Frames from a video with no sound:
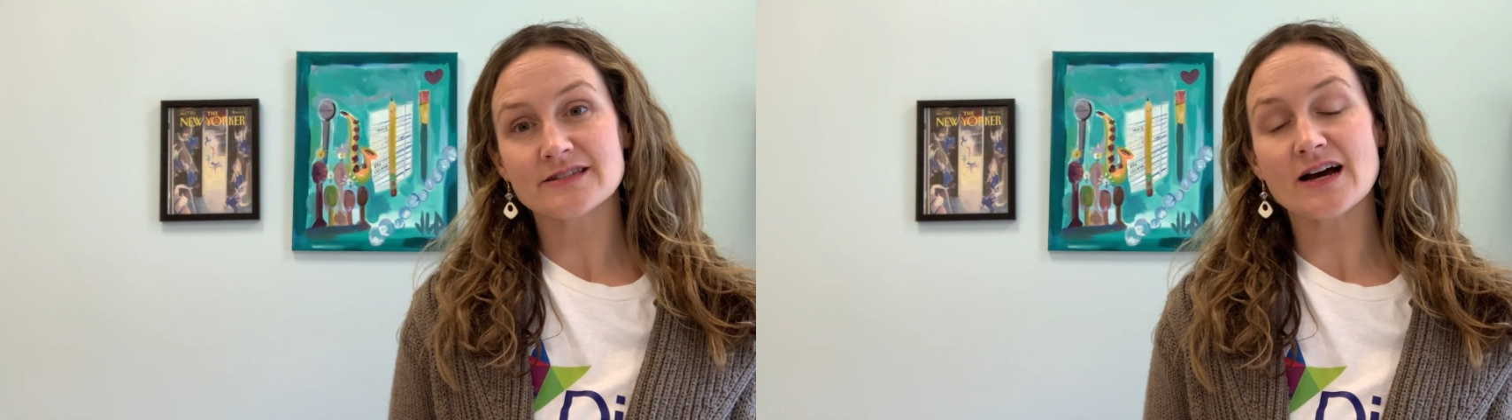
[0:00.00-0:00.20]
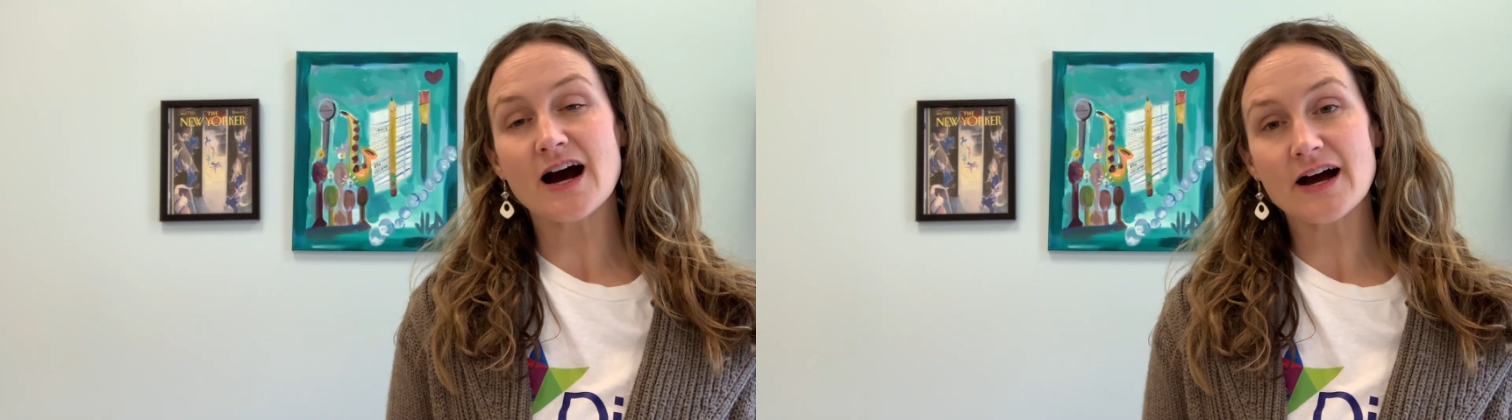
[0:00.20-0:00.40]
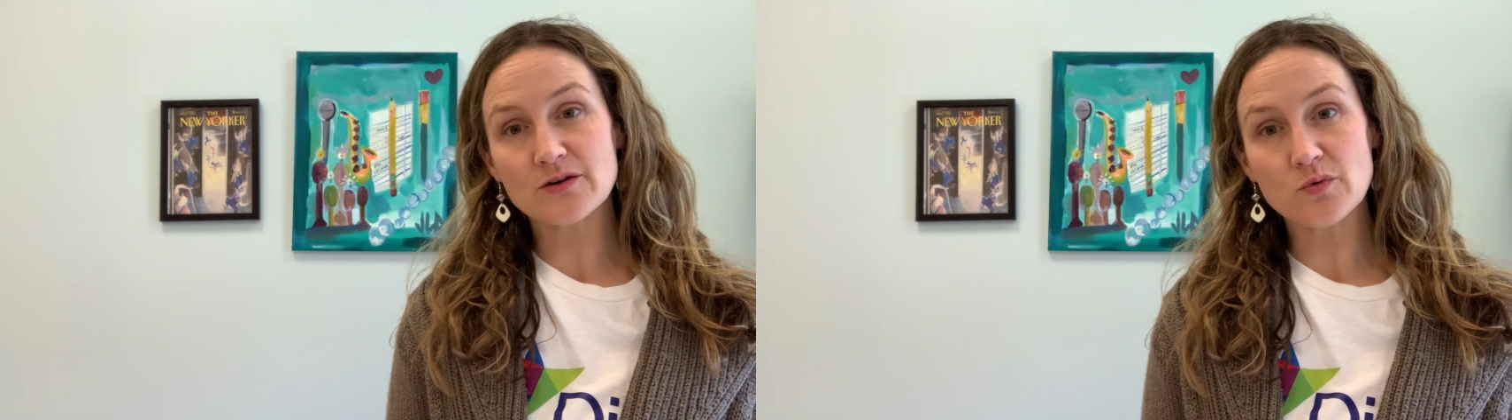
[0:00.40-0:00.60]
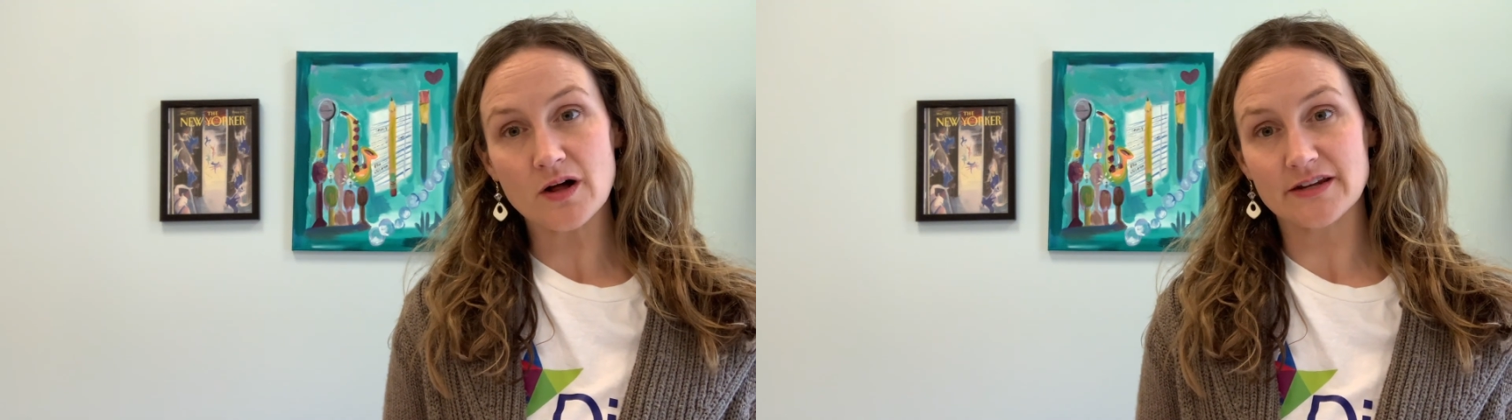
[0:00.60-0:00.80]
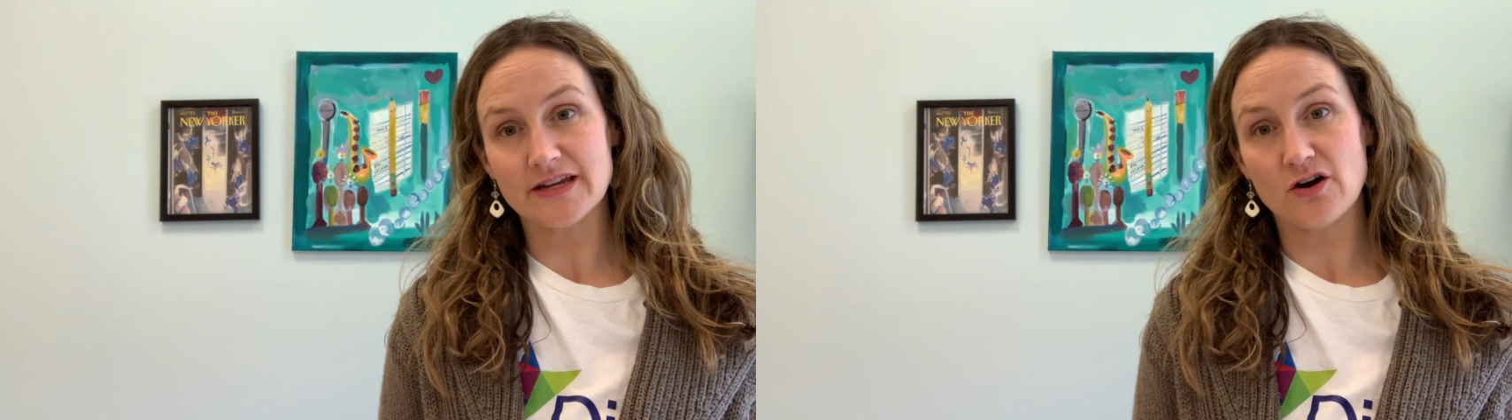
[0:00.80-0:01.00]

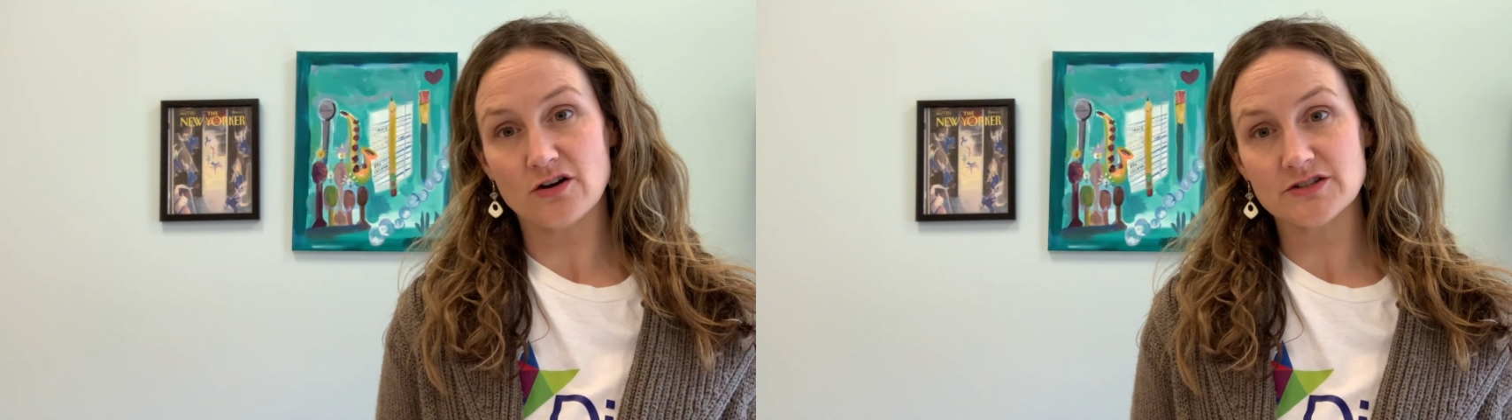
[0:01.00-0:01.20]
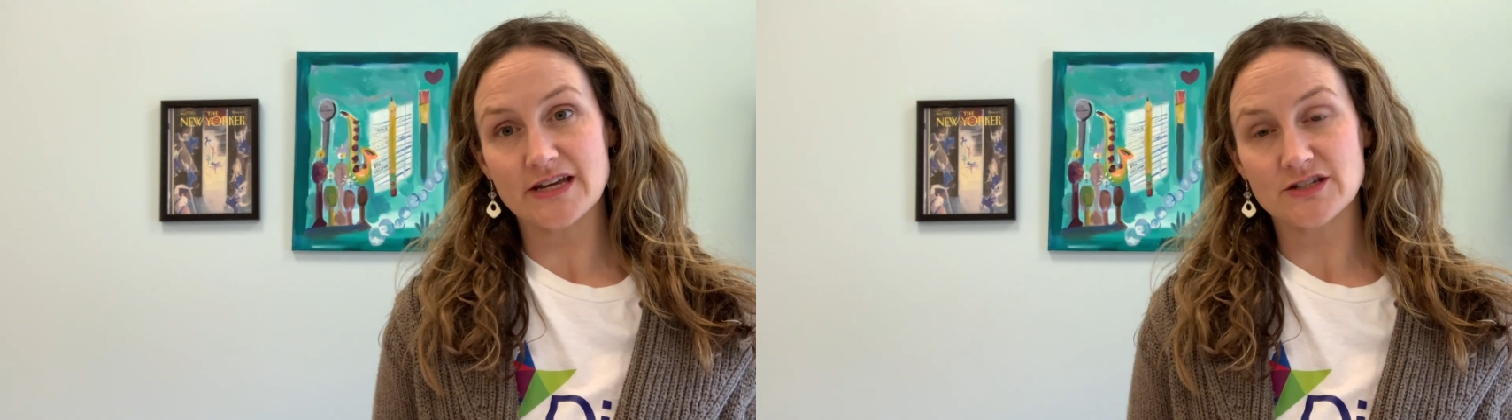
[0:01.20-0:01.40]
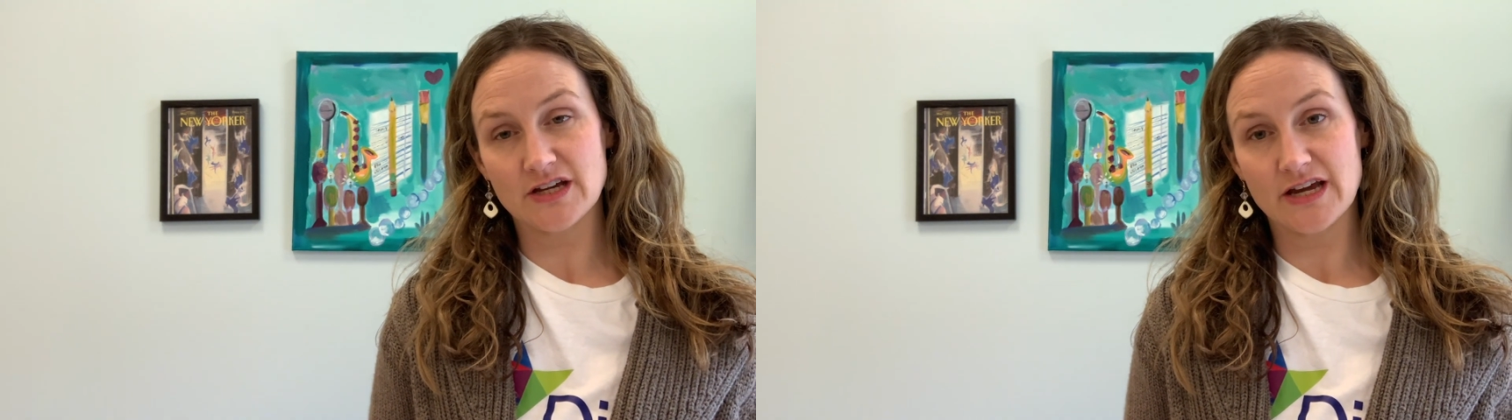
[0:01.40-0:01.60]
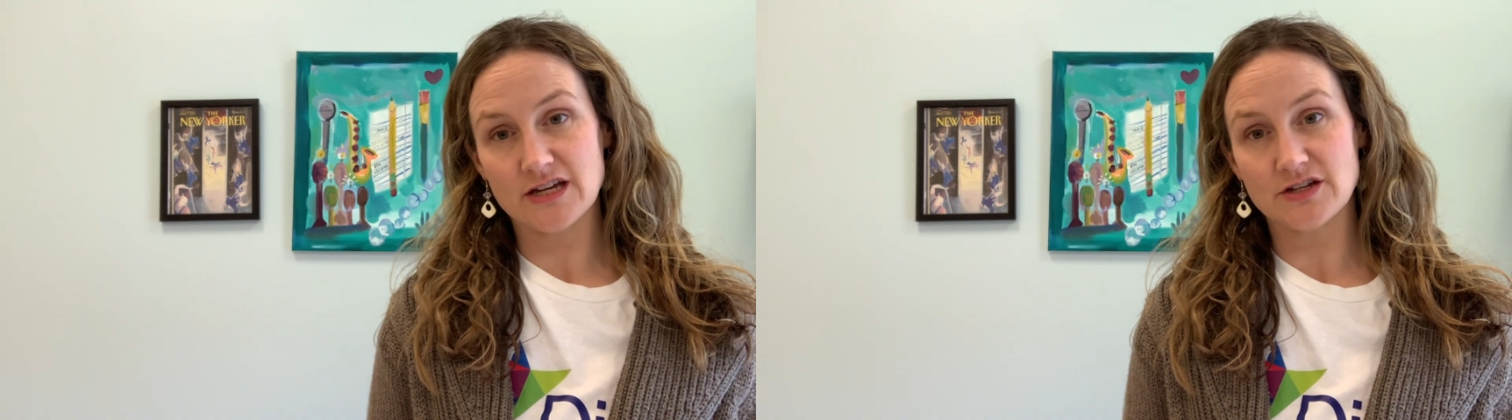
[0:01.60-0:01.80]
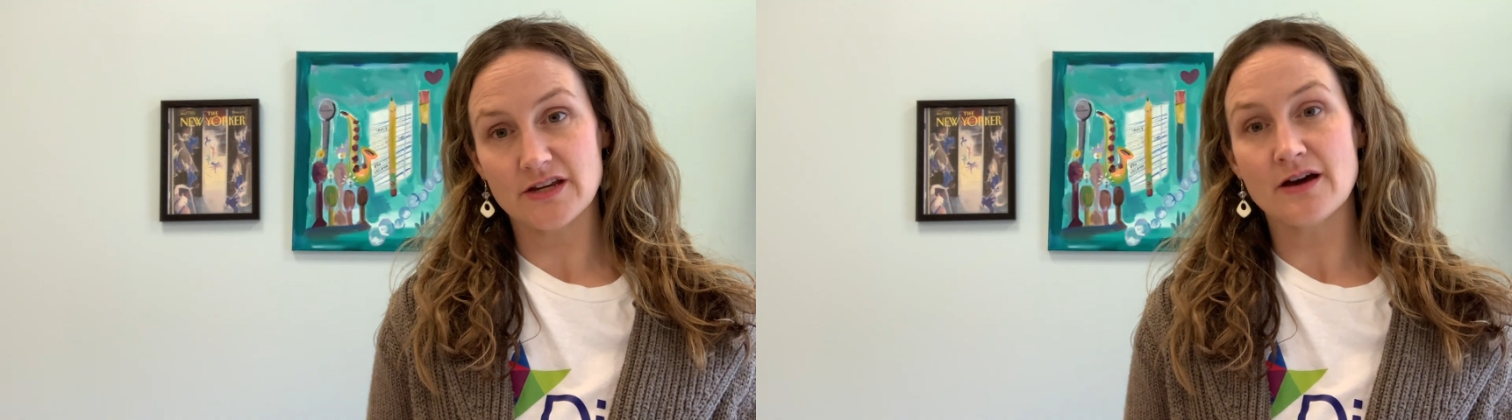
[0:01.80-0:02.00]
high-quality arts
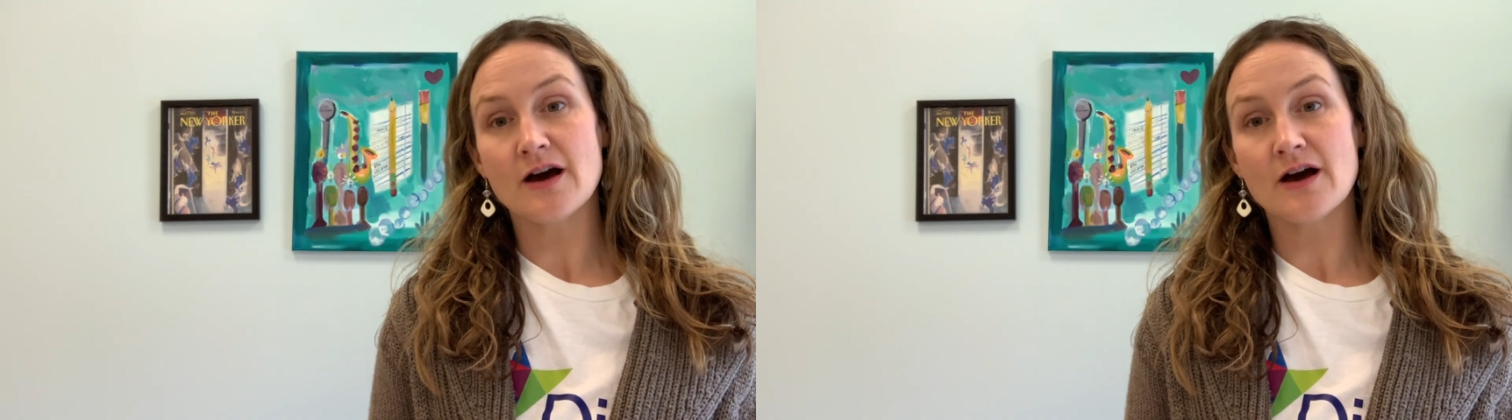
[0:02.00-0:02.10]
education